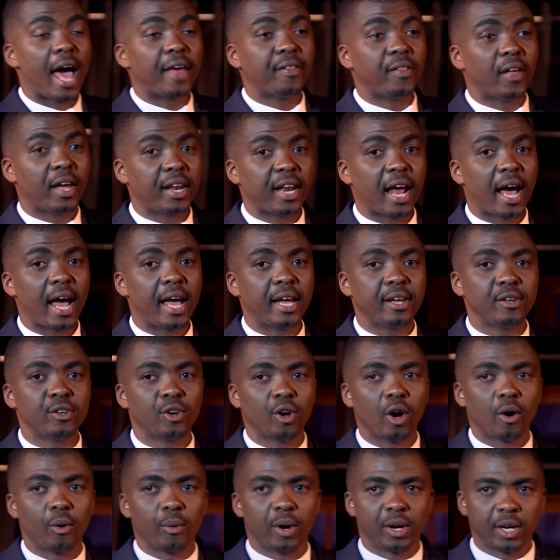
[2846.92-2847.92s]
and then I, you
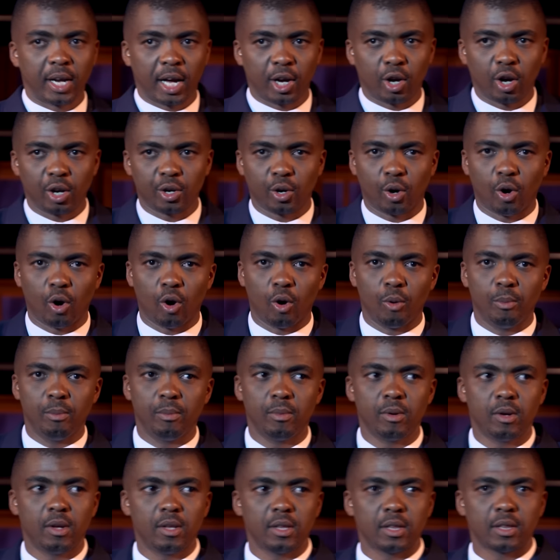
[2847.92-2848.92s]
know, when I got home,
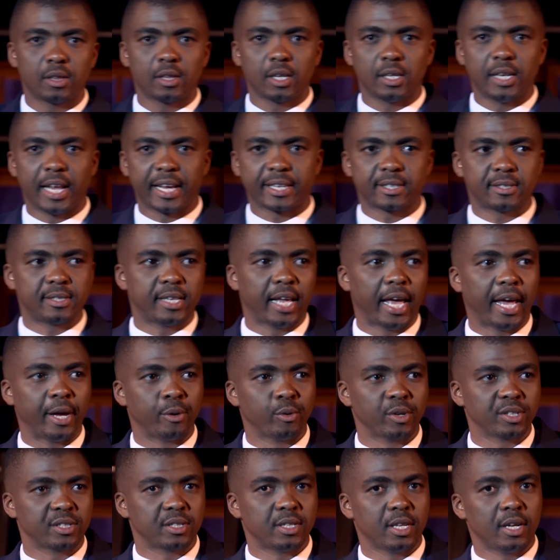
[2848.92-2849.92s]
the next day it
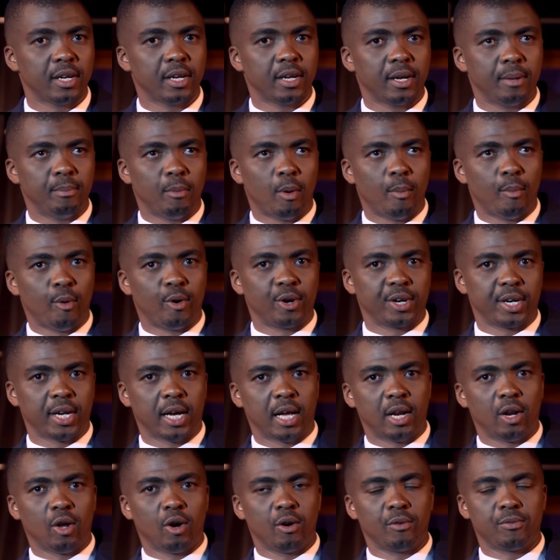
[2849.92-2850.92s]
was the
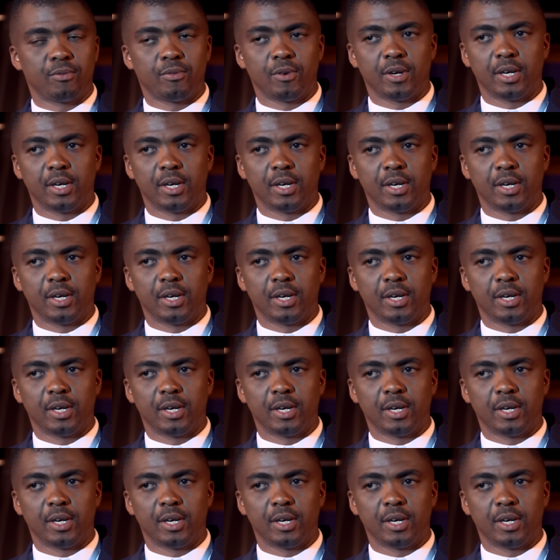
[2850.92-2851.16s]
memorial of